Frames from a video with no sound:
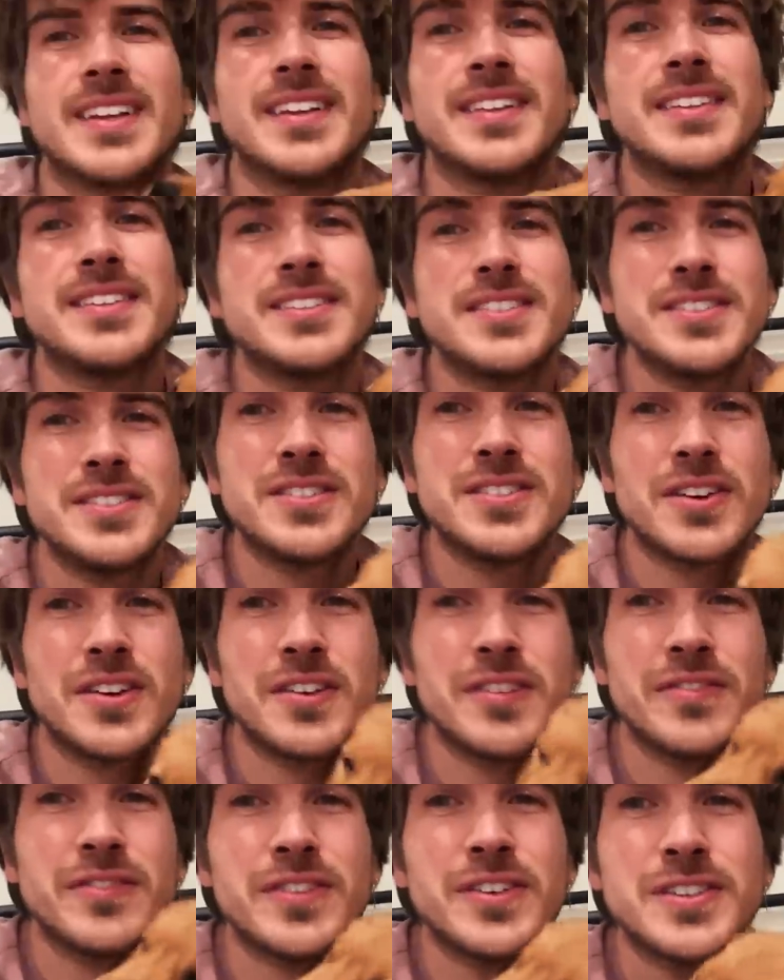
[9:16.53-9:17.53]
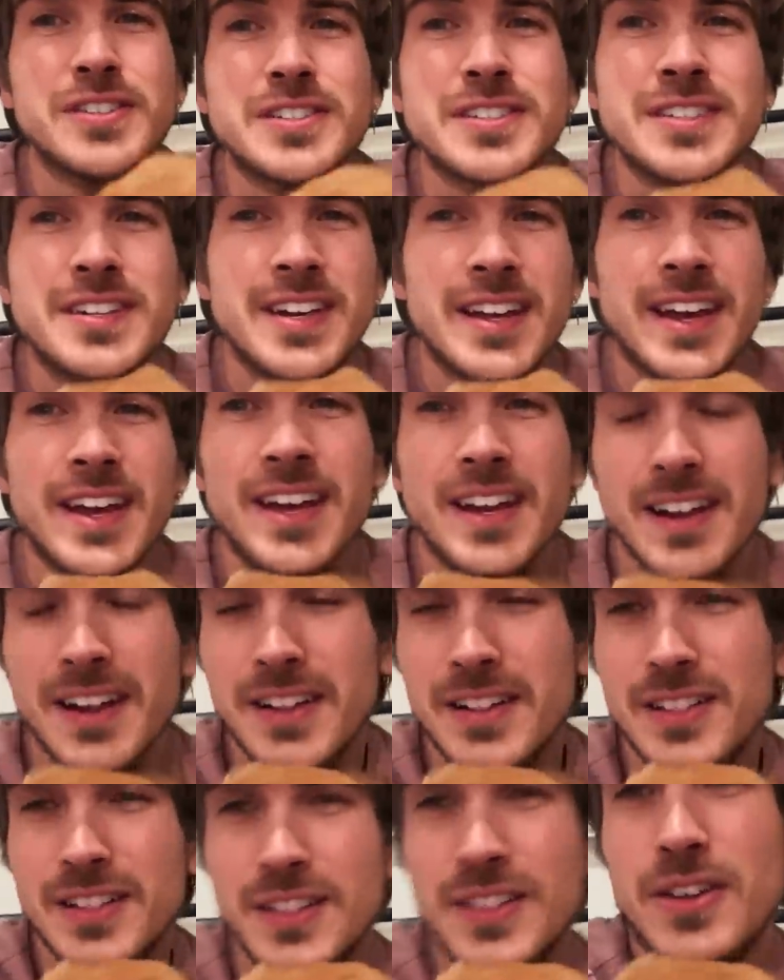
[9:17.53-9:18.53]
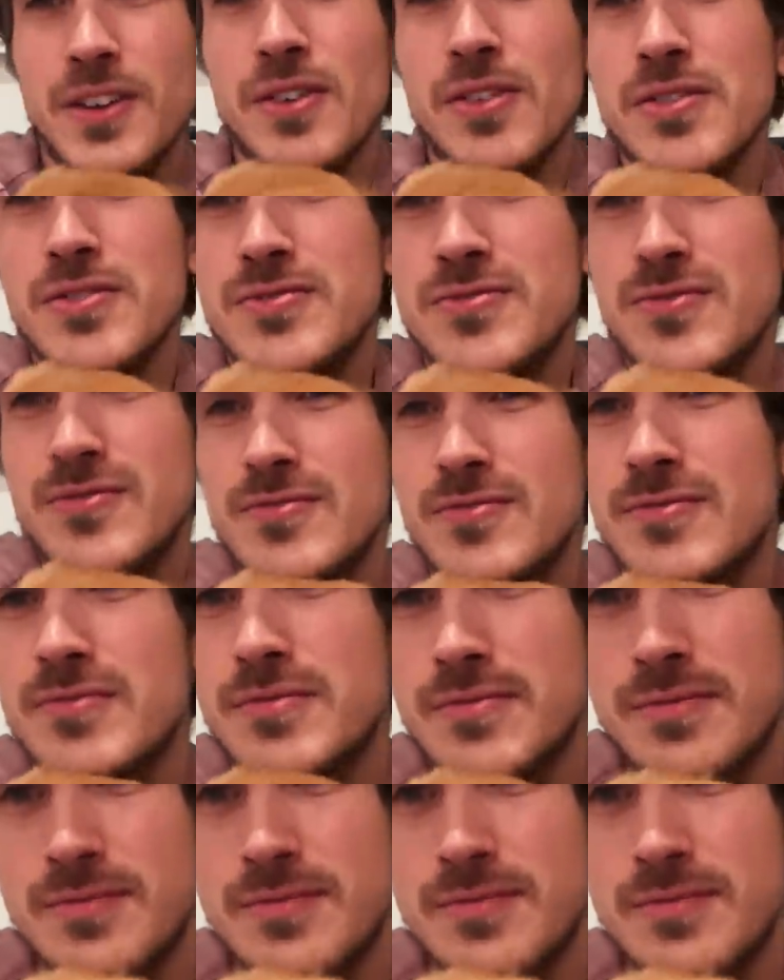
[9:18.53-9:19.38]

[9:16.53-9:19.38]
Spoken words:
This is her first night alone.